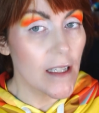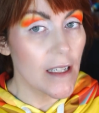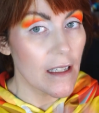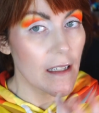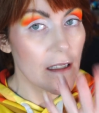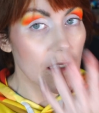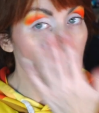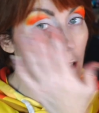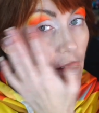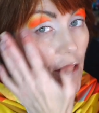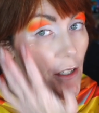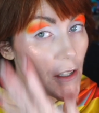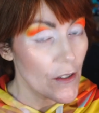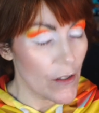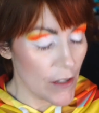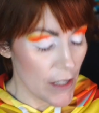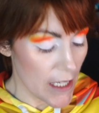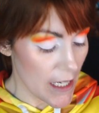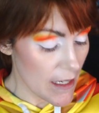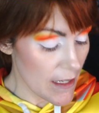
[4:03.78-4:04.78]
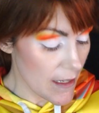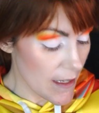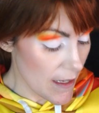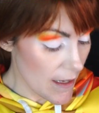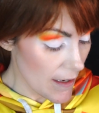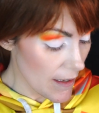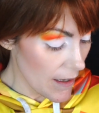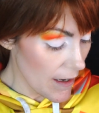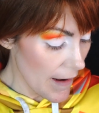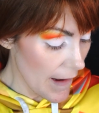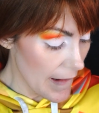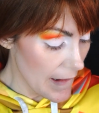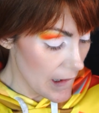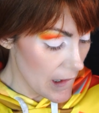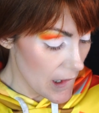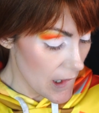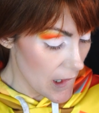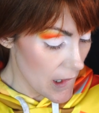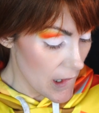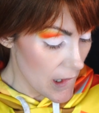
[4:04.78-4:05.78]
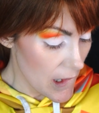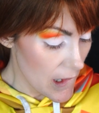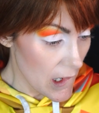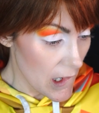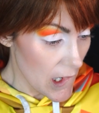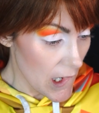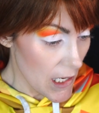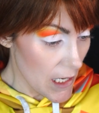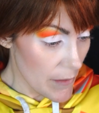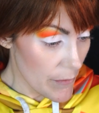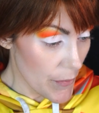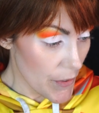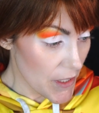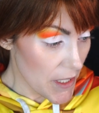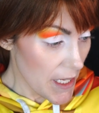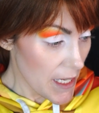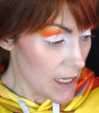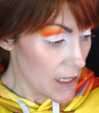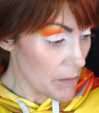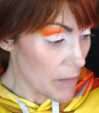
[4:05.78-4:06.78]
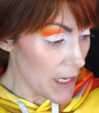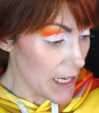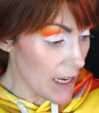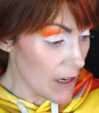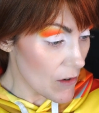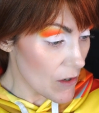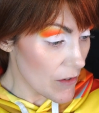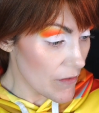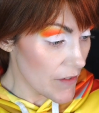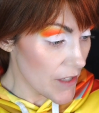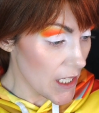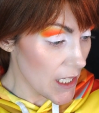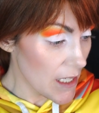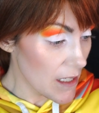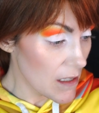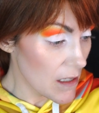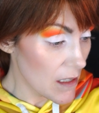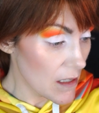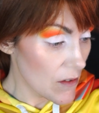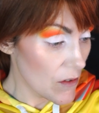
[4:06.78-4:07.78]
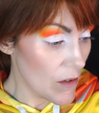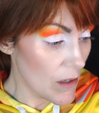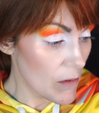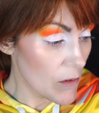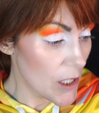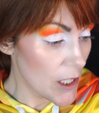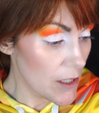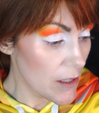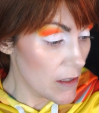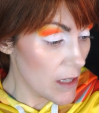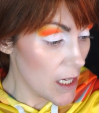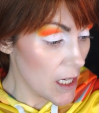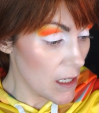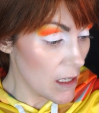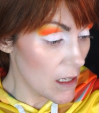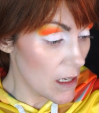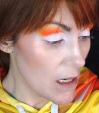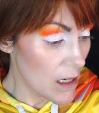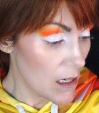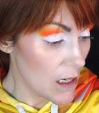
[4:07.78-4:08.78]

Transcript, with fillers: in the crease and put that in my outer V. Do I want to do that?